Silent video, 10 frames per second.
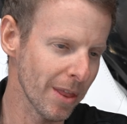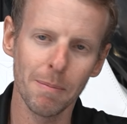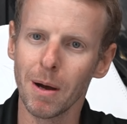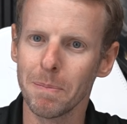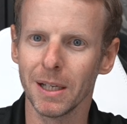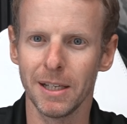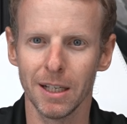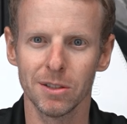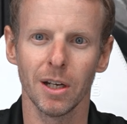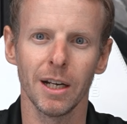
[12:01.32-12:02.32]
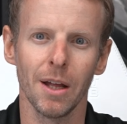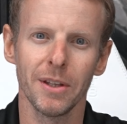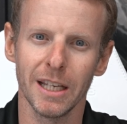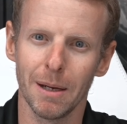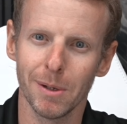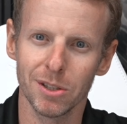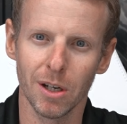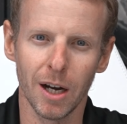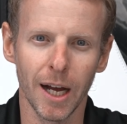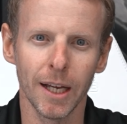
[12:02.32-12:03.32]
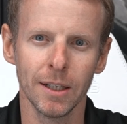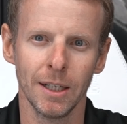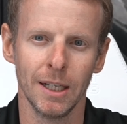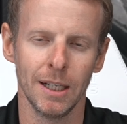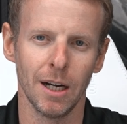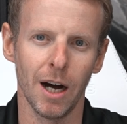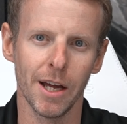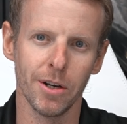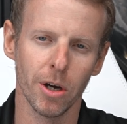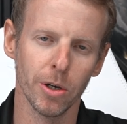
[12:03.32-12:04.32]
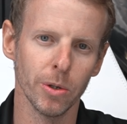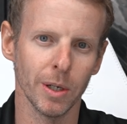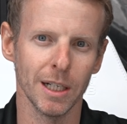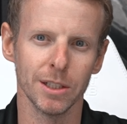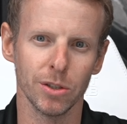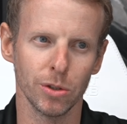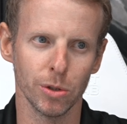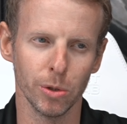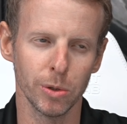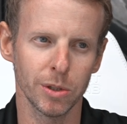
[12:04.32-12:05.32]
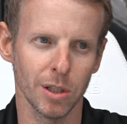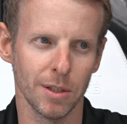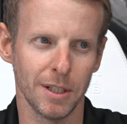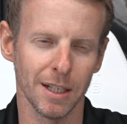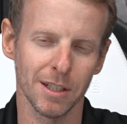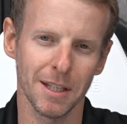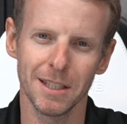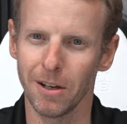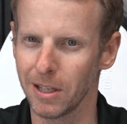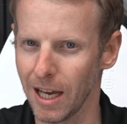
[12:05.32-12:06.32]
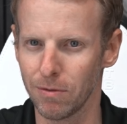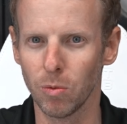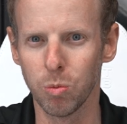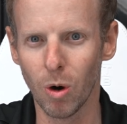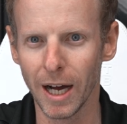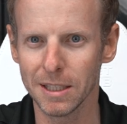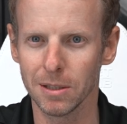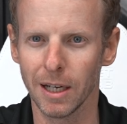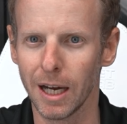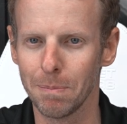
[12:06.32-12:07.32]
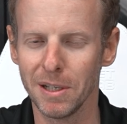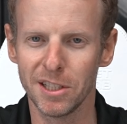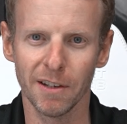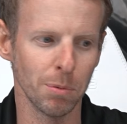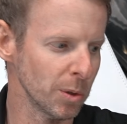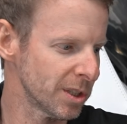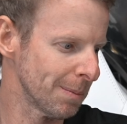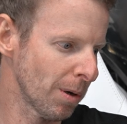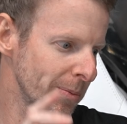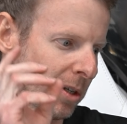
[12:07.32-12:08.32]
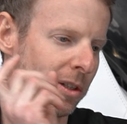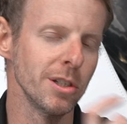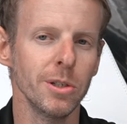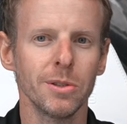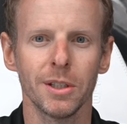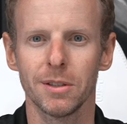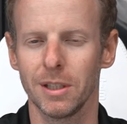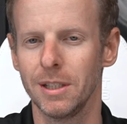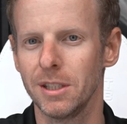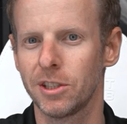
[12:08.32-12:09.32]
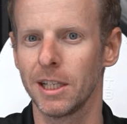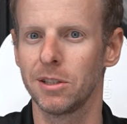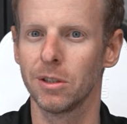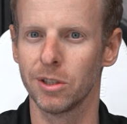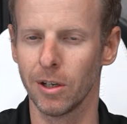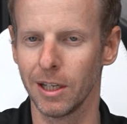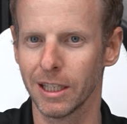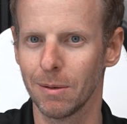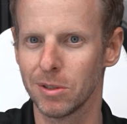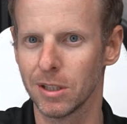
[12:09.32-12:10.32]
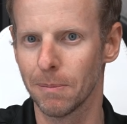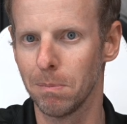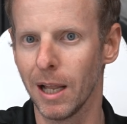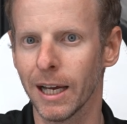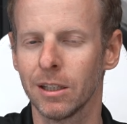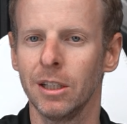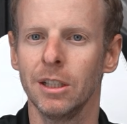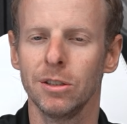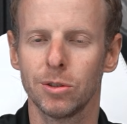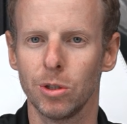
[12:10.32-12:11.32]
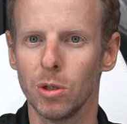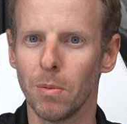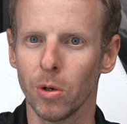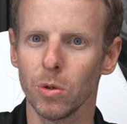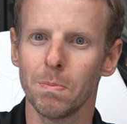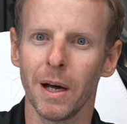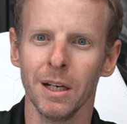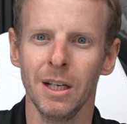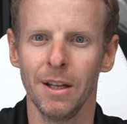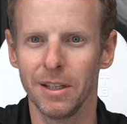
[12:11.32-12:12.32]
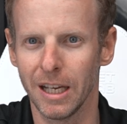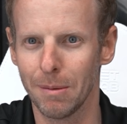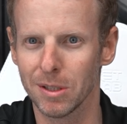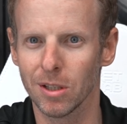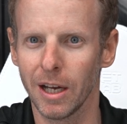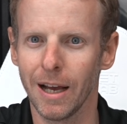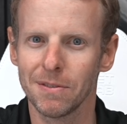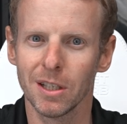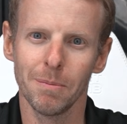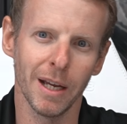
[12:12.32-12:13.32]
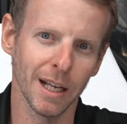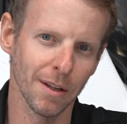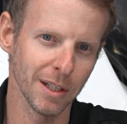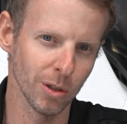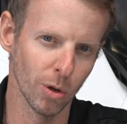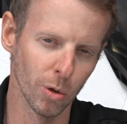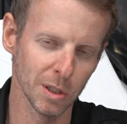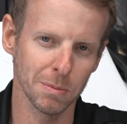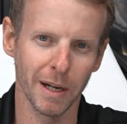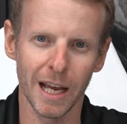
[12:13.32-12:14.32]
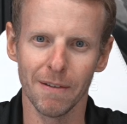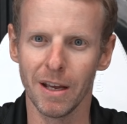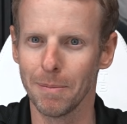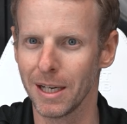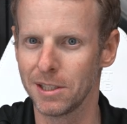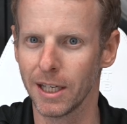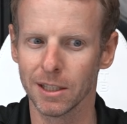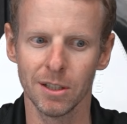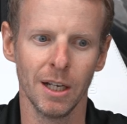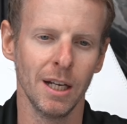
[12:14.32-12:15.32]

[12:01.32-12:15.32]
that might be a downside. I think MSI, I know Zeus does. I think they only have a white BTF board, so you're probably not going to use this in this chassis because it only comes in the black SKU model. But I think MSI have some, and I think Aorus may have mATX